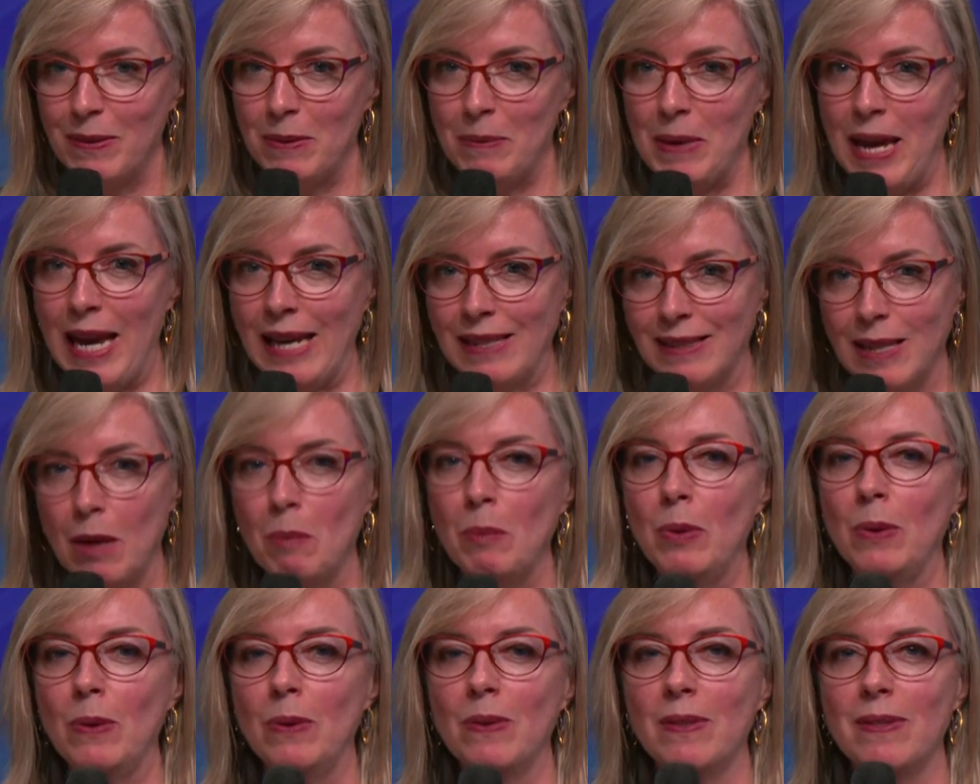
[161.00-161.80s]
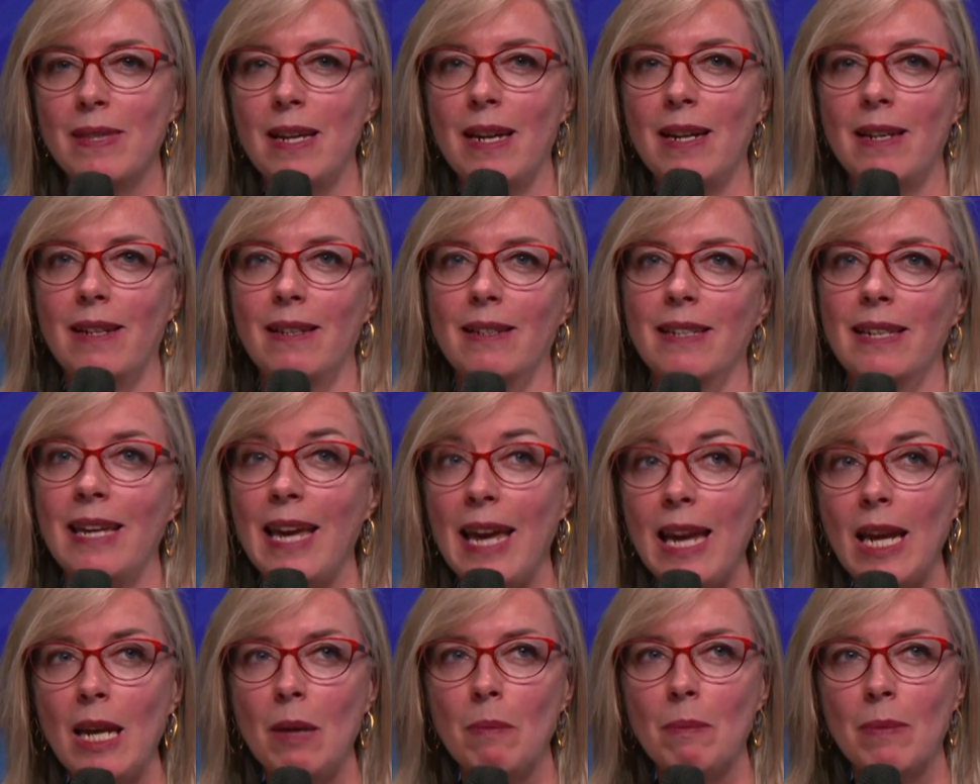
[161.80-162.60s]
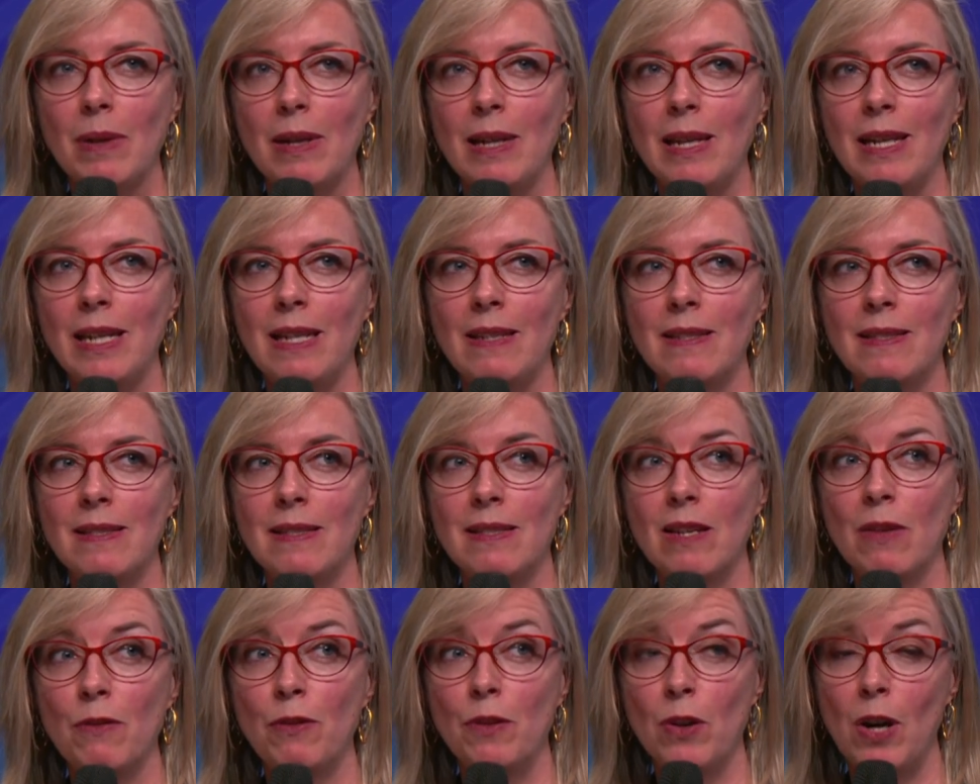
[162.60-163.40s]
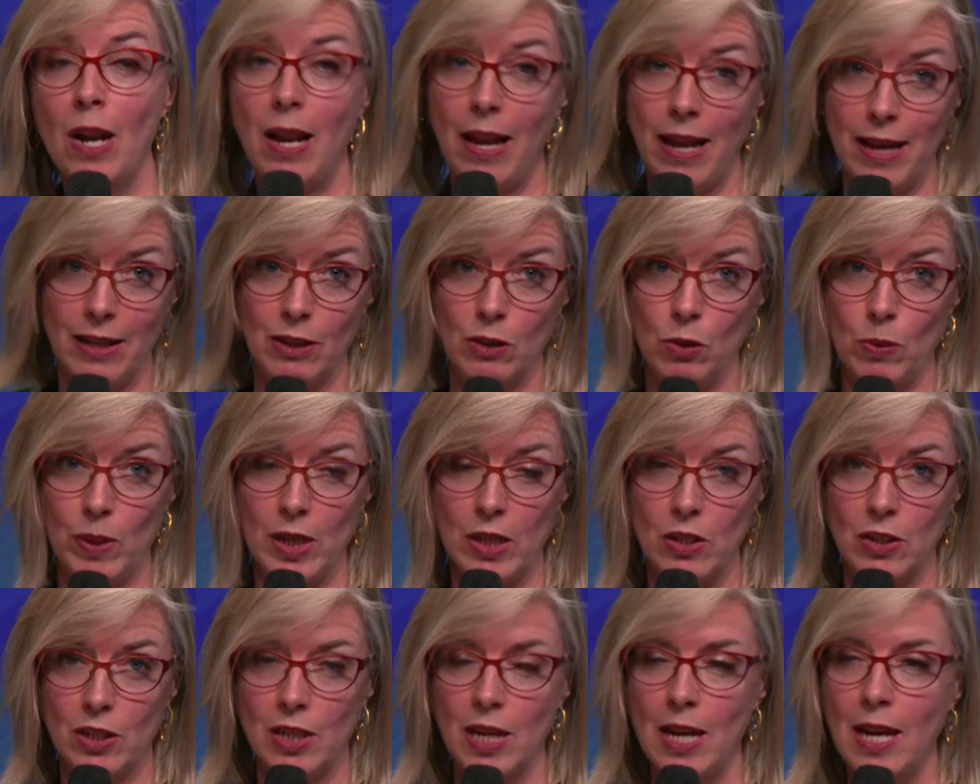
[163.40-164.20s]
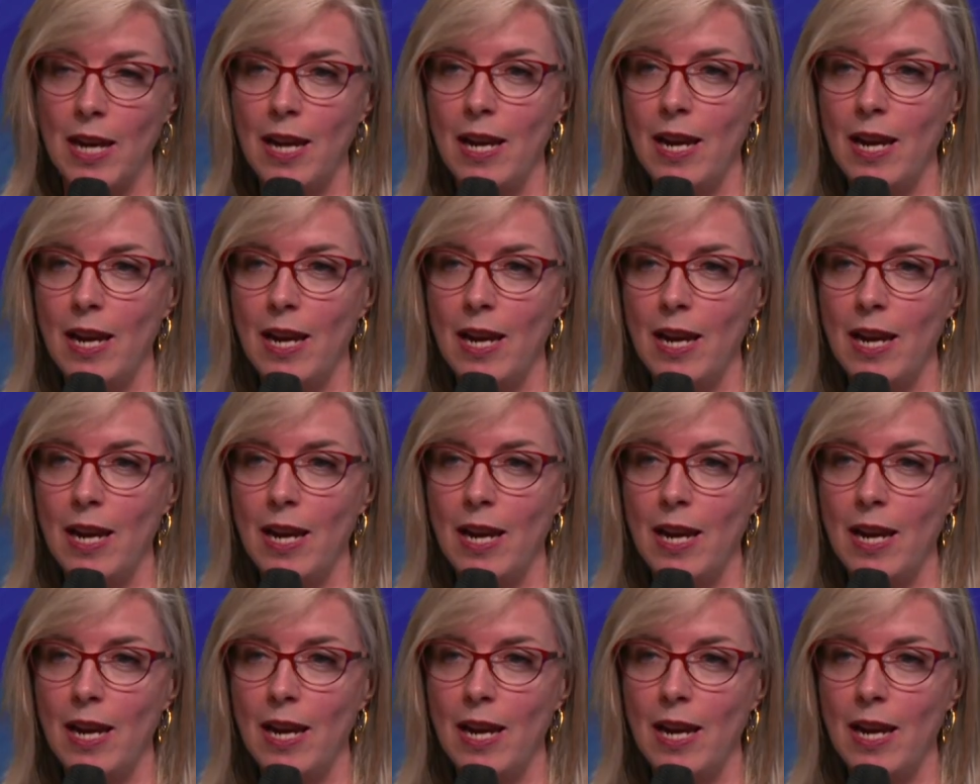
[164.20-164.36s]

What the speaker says: example that came is for language.